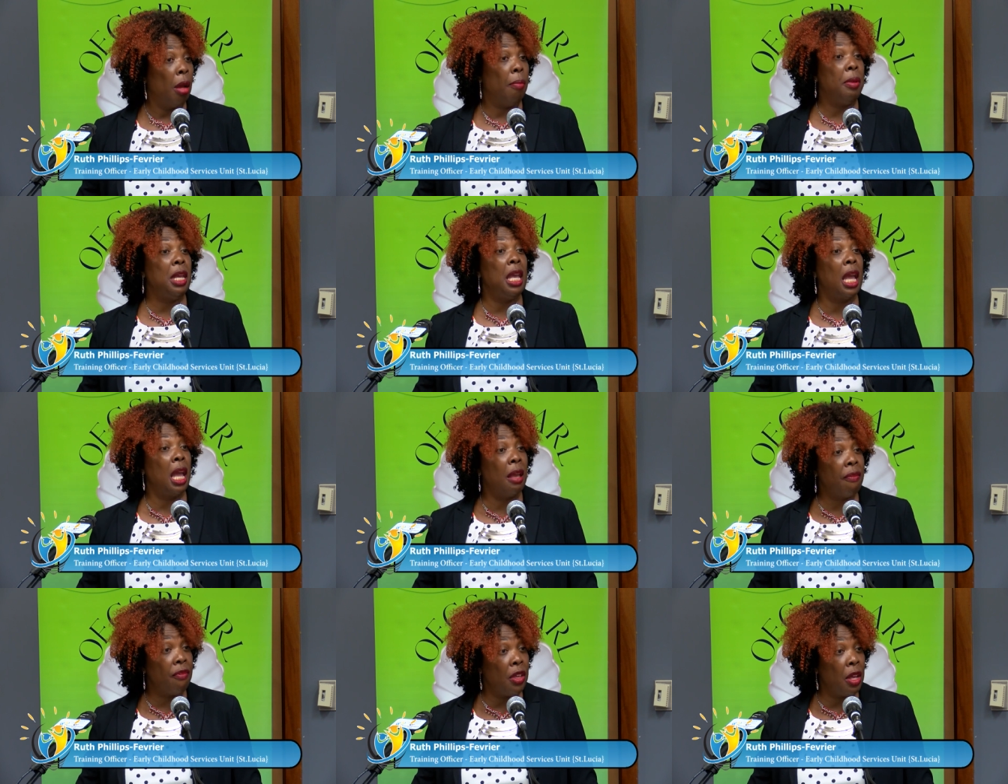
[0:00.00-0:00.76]

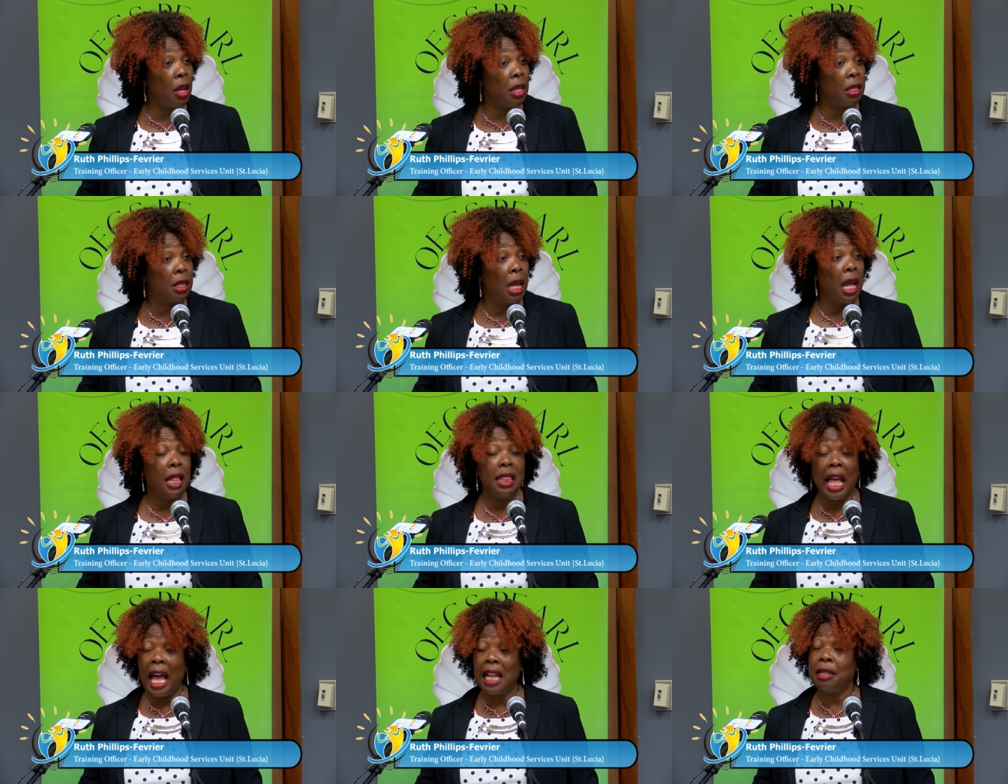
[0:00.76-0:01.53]
behaviors
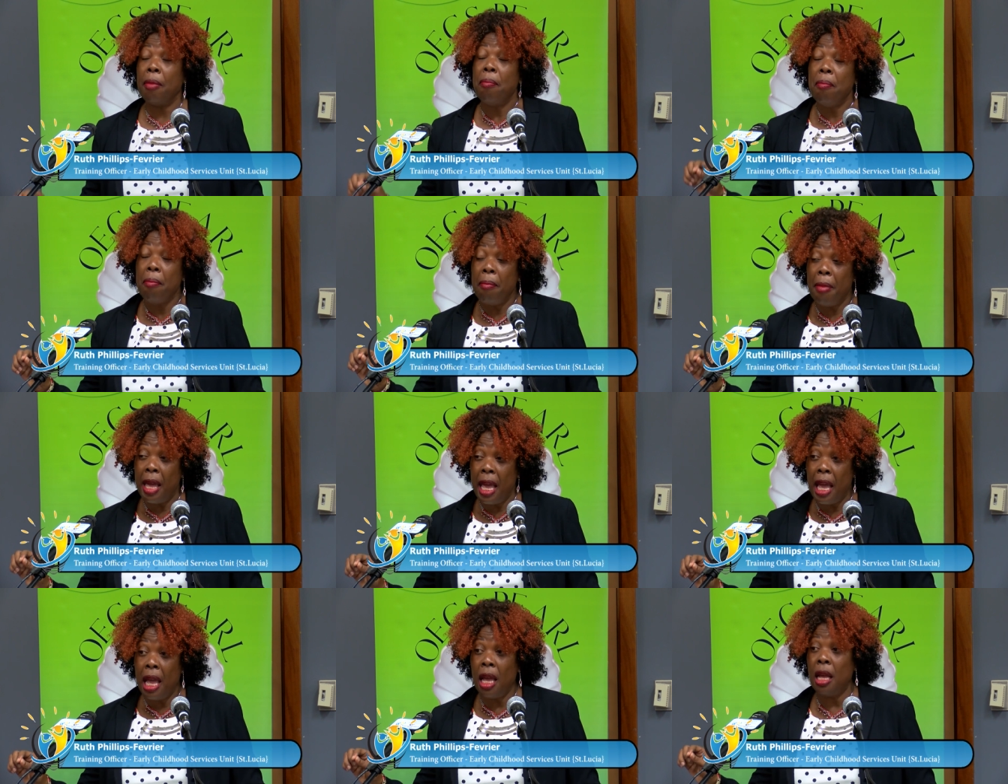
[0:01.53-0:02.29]
that
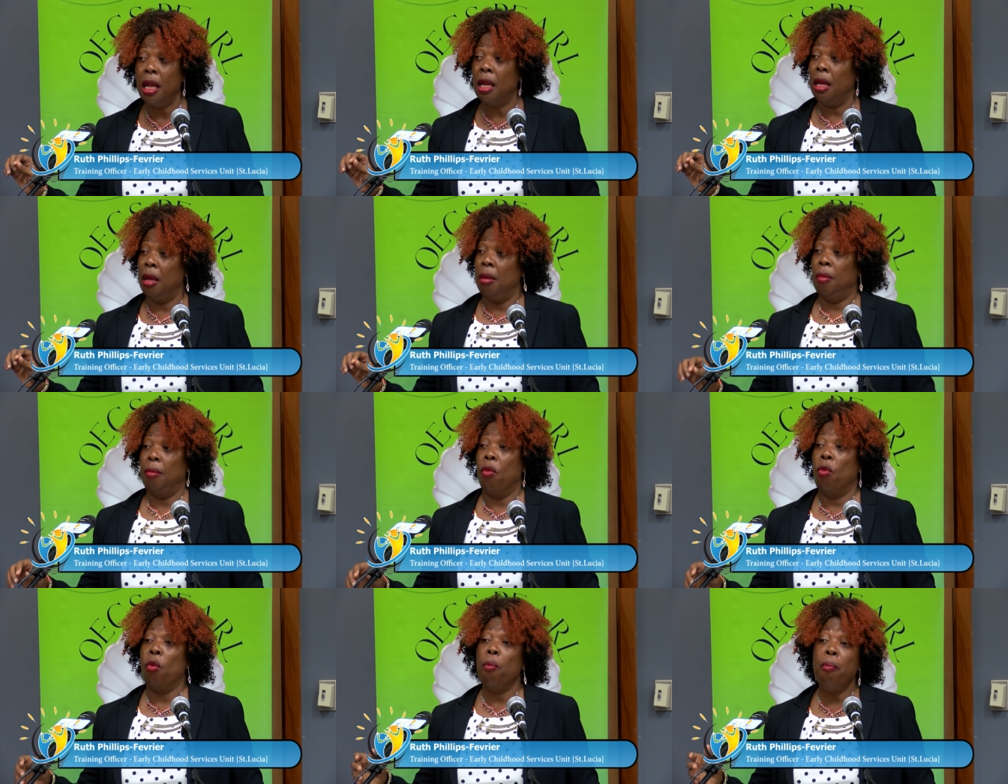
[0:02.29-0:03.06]
may
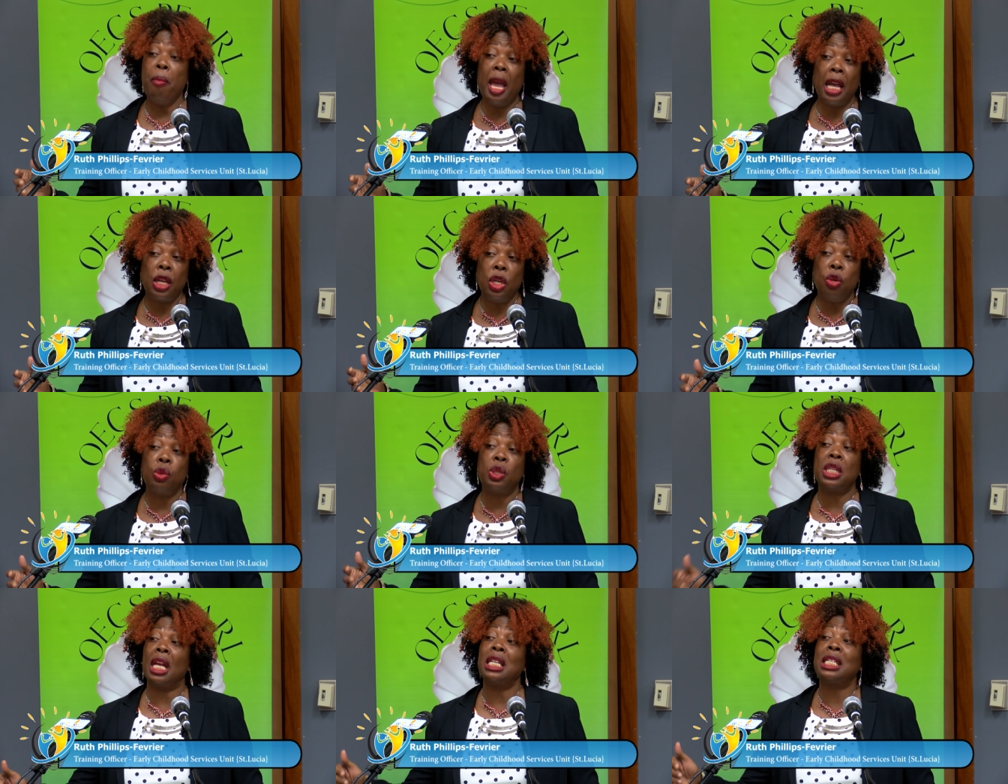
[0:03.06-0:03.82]
make you
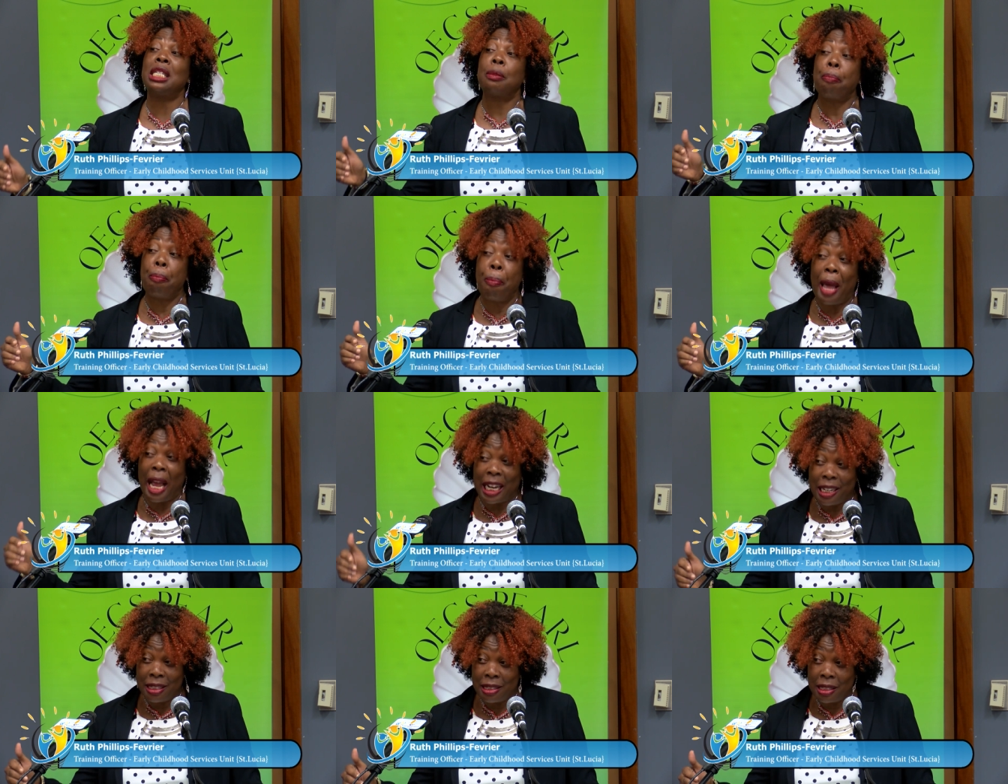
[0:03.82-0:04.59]

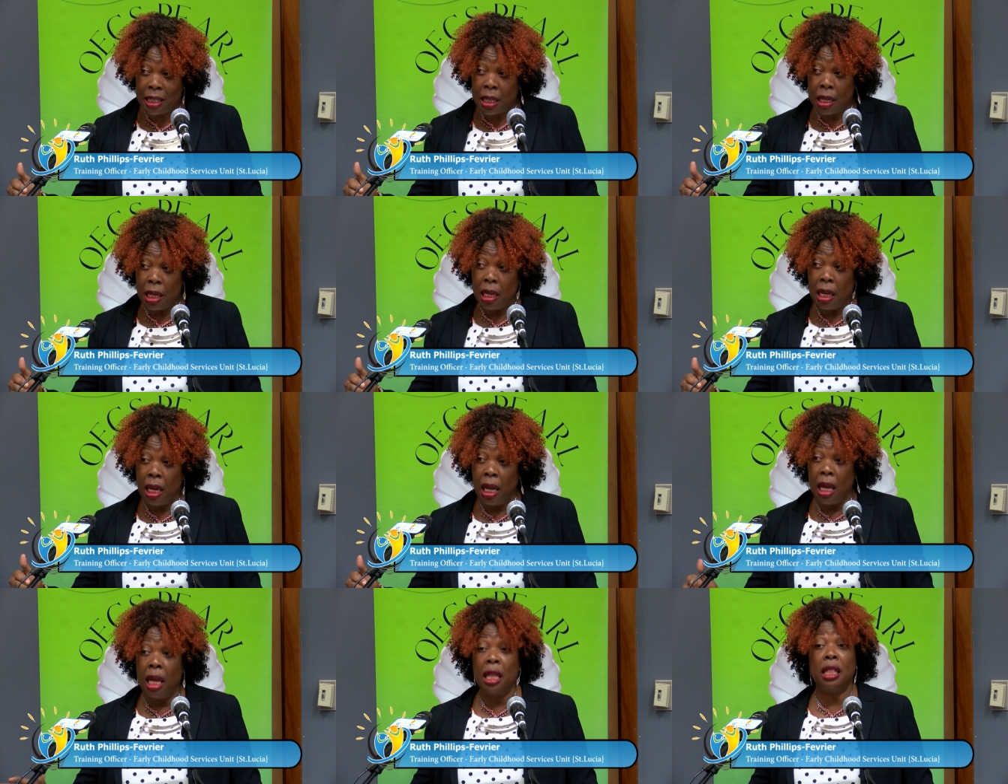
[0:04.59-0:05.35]
suspect
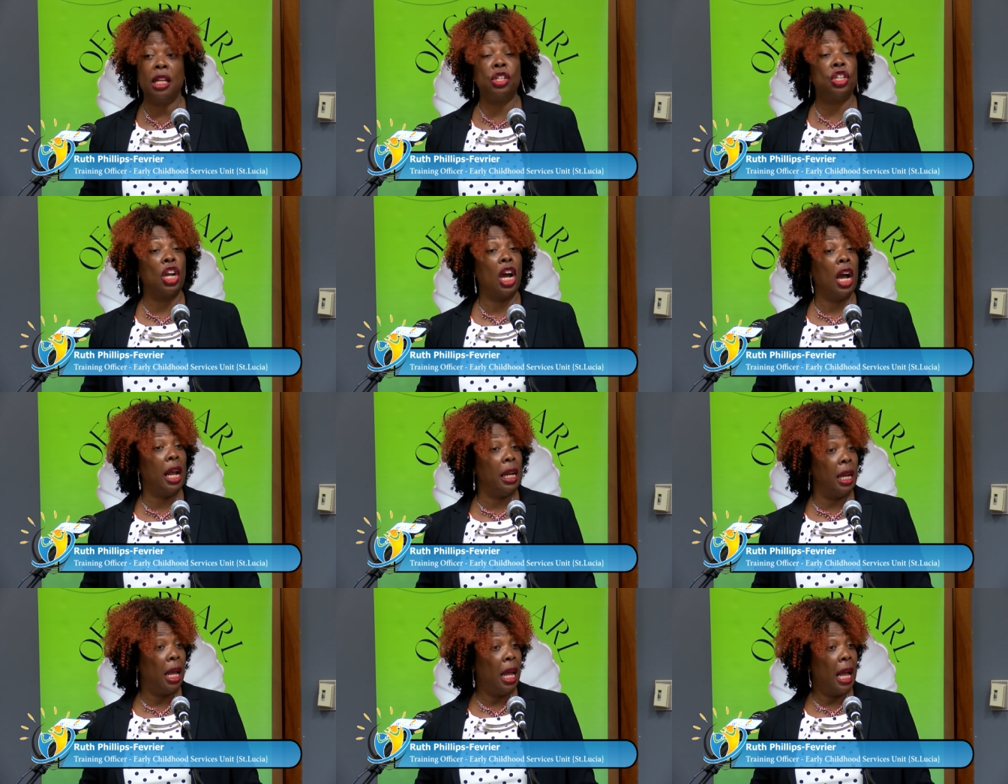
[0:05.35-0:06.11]
the
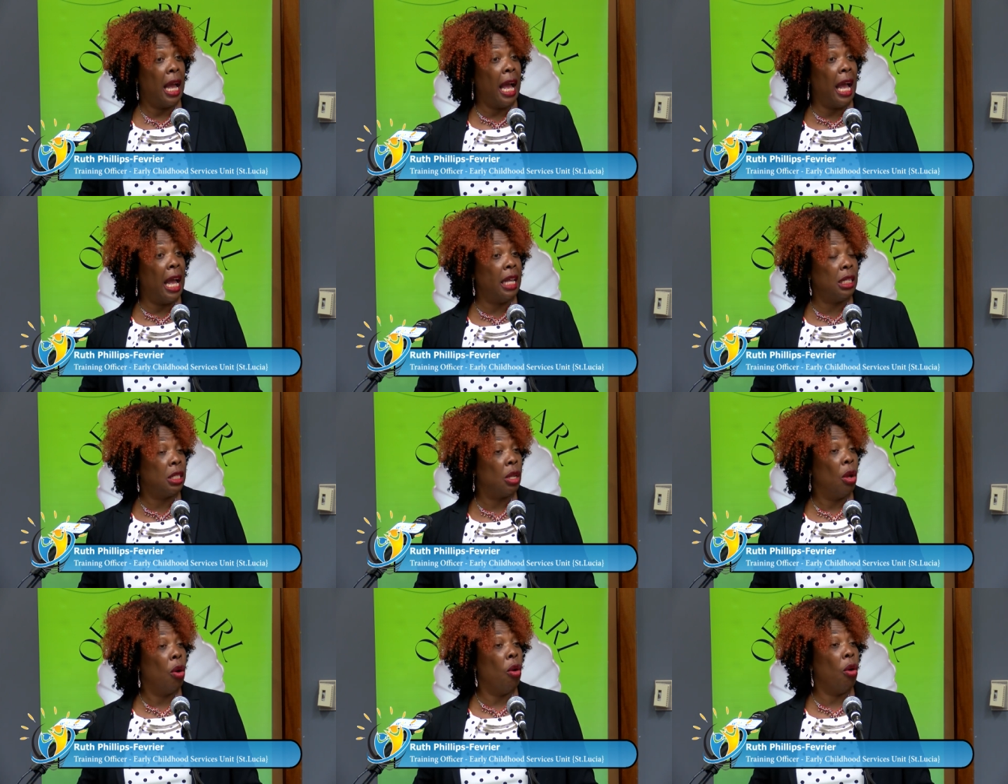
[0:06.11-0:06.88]
child
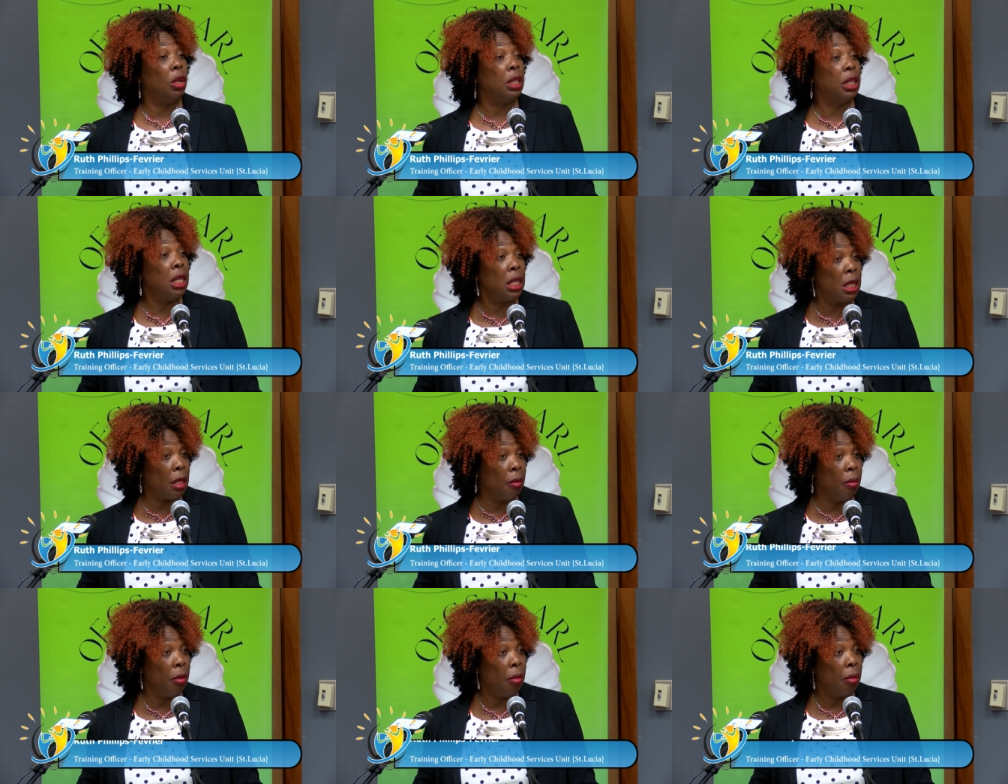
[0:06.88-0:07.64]
has
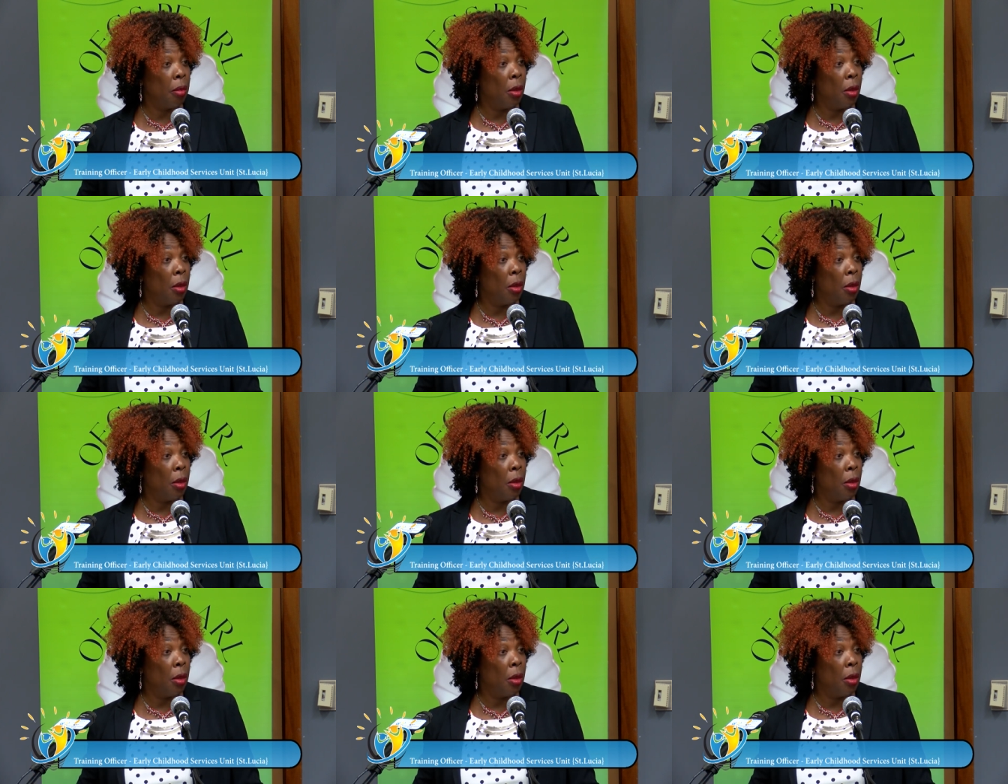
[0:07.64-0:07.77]
autism,